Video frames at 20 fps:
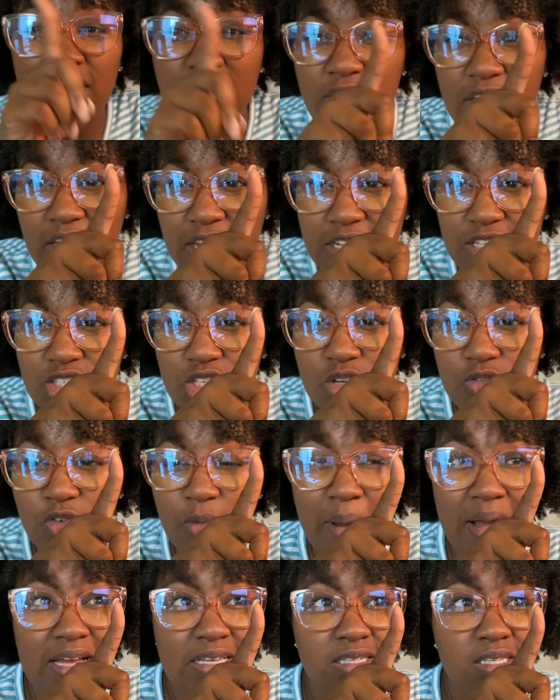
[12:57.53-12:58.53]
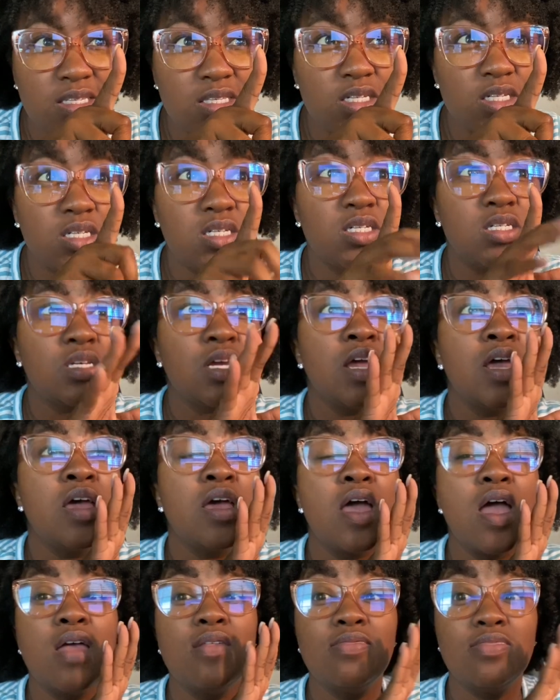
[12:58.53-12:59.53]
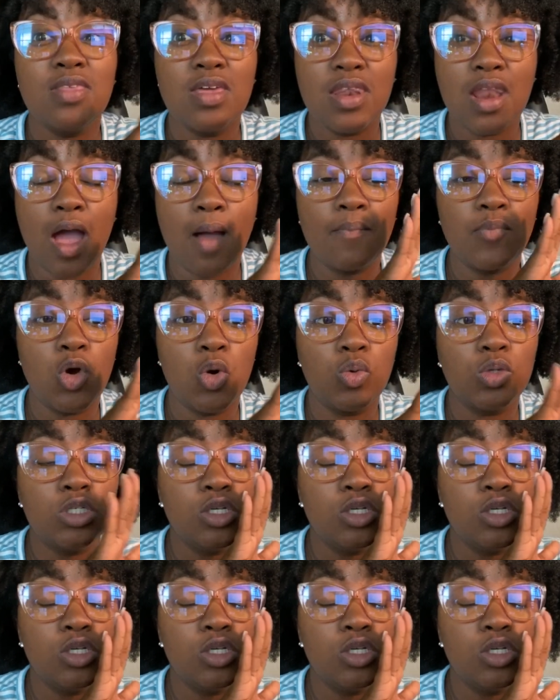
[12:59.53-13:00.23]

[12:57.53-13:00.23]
thing I need to do for my assistant. And then I'm going